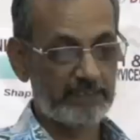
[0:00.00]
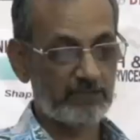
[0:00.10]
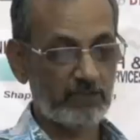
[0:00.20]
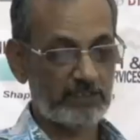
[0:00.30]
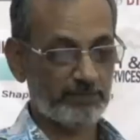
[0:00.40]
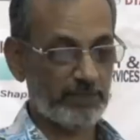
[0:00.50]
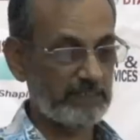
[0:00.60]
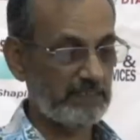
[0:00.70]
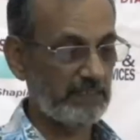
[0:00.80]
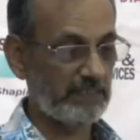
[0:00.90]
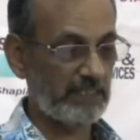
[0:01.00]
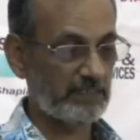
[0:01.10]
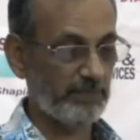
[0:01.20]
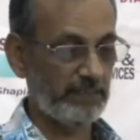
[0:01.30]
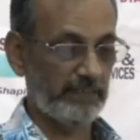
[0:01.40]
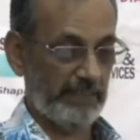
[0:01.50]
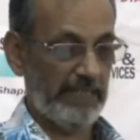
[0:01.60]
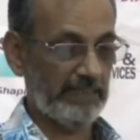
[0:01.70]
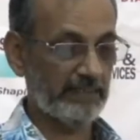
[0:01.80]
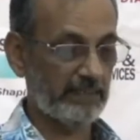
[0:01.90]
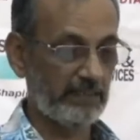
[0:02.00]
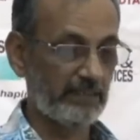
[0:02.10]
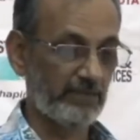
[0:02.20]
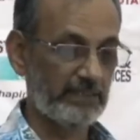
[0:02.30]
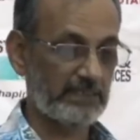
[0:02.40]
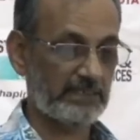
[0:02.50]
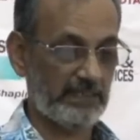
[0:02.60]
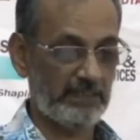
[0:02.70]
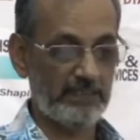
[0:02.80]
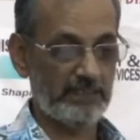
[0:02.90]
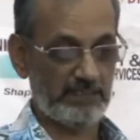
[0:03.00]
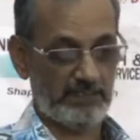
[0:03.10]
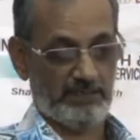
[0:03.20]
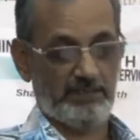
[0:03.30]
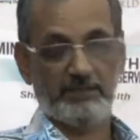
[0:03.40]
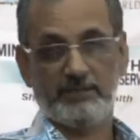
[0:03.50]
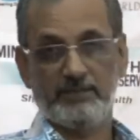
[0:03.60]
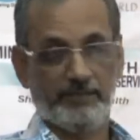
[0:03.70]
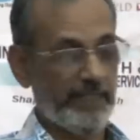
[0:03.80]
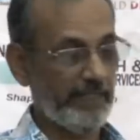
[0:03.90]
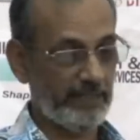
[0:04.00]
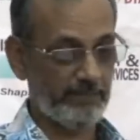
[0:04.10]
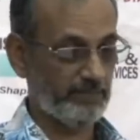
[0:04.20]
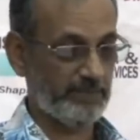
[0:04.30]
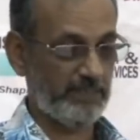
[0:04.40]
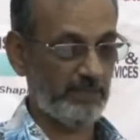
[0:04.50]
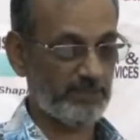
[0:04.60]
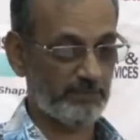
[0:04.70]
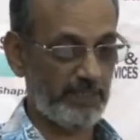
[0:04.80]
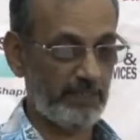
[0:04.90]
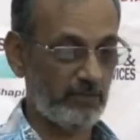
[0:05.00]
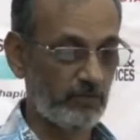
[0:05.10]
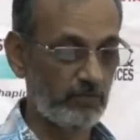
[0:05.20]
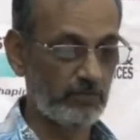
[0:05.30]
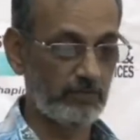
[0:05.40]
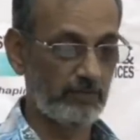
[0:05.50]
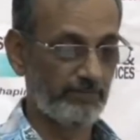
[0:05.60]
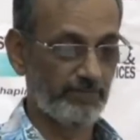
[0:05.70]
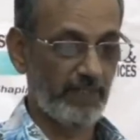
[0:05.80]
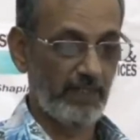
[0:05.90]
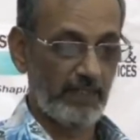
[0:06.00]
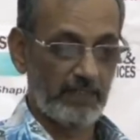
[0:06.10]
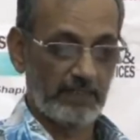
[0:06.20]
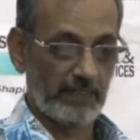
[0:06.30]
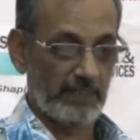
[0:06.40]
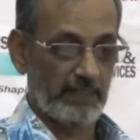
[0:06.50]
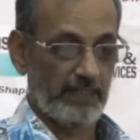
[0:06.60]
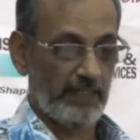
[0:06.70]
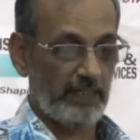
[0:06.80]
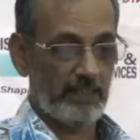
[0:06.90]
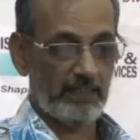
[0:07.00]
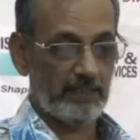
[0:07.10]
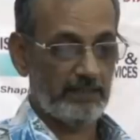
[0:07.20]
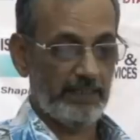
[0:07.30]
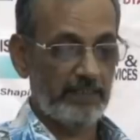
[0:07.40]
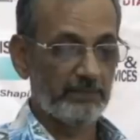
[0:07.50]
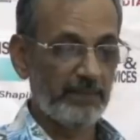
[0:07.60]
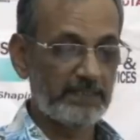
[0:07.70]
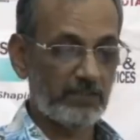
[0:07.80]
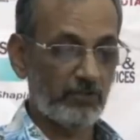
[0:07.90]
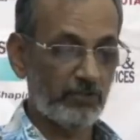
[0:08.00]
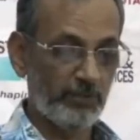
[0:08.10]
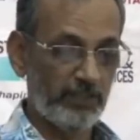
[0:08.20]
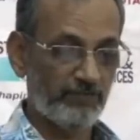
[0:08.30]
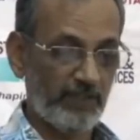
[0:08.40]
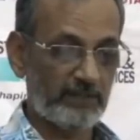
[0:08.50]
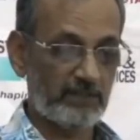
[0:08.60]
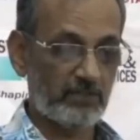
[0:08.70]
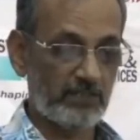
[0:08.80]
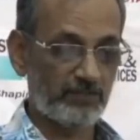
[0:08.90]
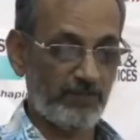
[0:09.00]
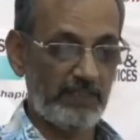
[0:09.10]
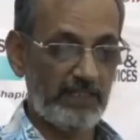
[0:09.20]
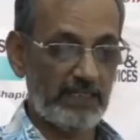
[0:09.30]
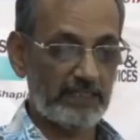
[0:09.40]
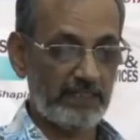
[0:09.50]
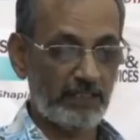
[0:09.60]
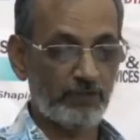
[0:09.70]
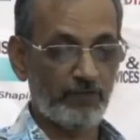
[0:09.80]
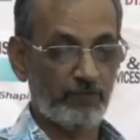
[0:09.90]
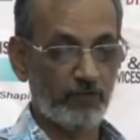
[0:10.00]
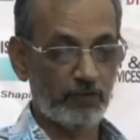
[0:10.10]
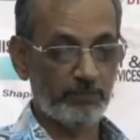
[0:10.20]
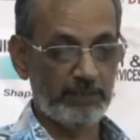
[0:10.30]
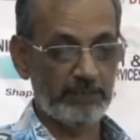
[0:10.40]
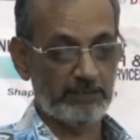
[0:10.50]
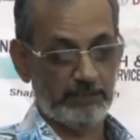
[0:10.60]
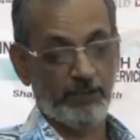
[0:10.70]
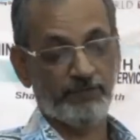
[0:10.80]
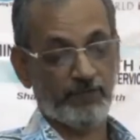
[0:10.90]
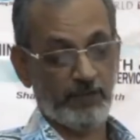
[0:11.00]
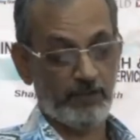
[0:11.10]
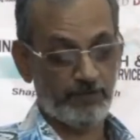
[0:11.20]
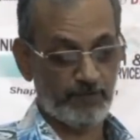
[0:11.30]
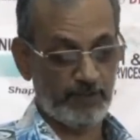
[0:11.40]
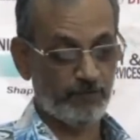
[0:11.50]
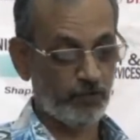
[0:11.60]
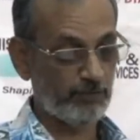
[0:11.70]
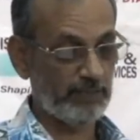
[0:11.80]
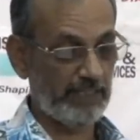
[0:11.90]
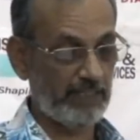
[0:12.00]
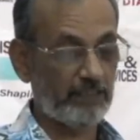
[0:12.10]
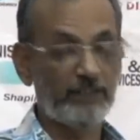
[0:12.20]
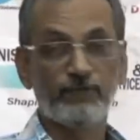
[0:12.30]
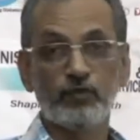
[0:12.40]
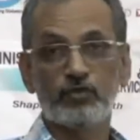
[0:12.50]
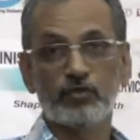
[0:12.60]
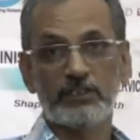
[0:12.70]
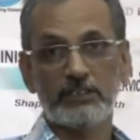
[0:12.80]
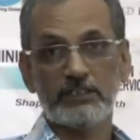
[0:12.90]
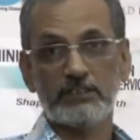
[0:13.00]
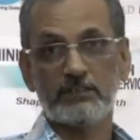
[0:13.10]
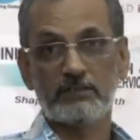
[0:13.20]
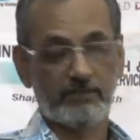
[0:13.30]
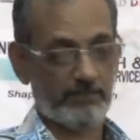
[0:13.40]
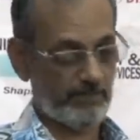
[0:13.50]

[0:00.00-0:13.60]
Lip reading: This is not surprising. It has been highlighted in recent studies by steps, by WHO. And the major contributing factors to this failure are the lack of affordable healthy food choices,